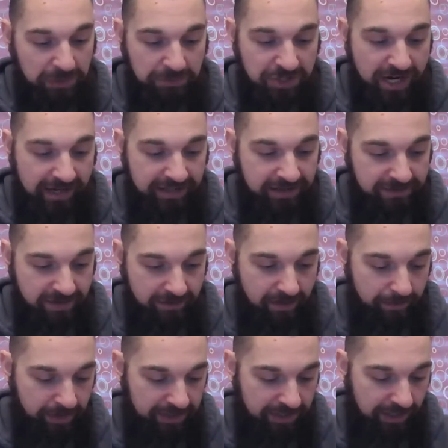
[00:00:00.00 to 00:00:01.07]
objectives of
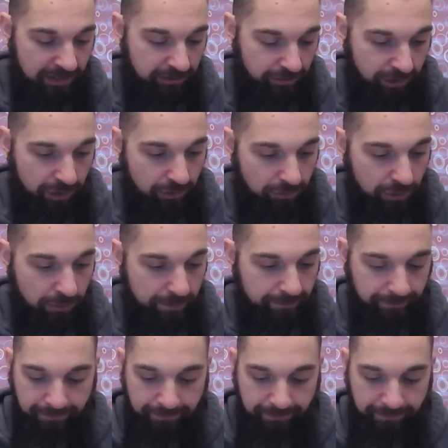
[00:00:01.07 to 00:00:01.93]
that particular group,